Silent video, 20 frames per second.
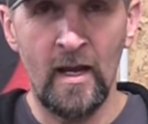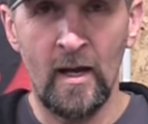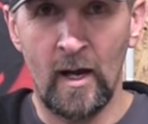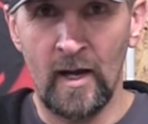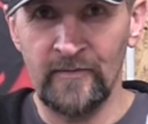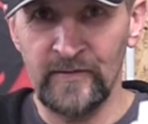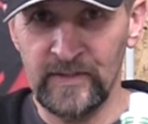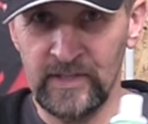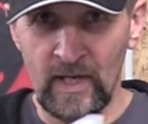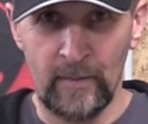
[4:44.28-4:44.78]

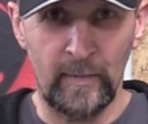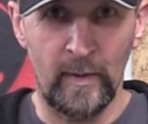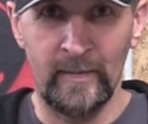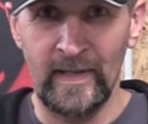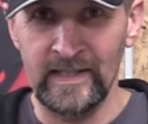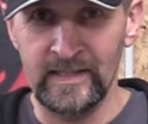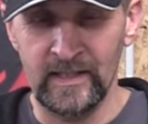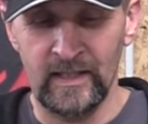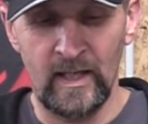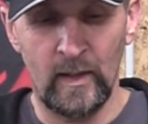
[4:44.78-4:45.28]
I've
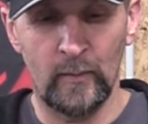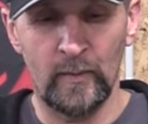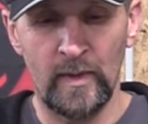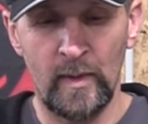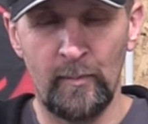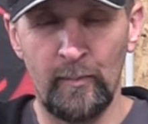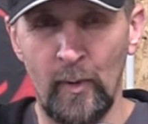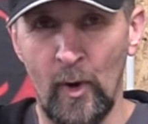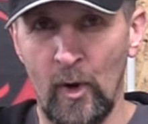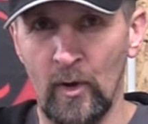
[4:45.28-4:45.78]
supplemented it with
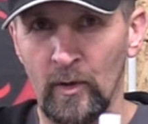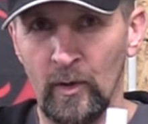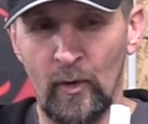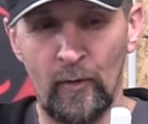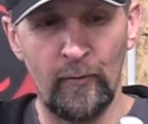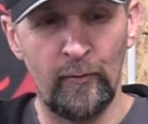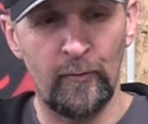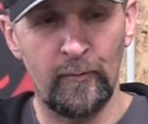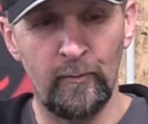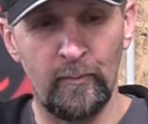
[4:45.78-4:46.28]
a bottle
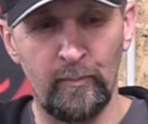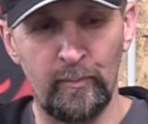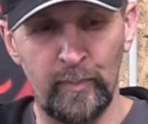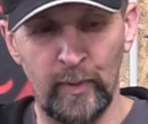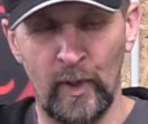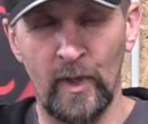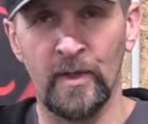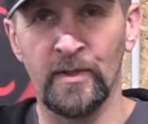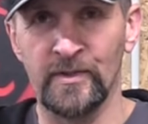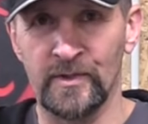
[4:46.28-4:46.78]
of
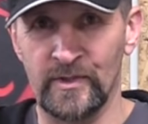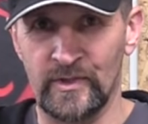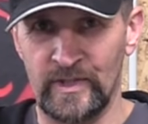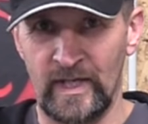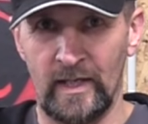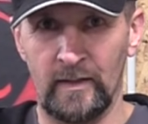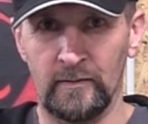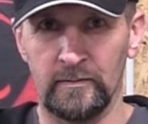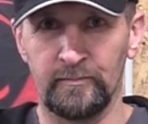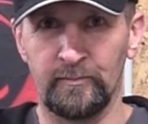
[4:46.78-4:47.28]
burns
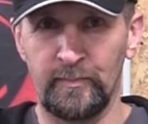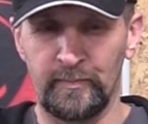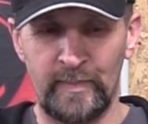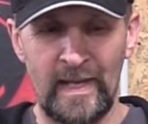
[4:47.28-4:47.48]
gel,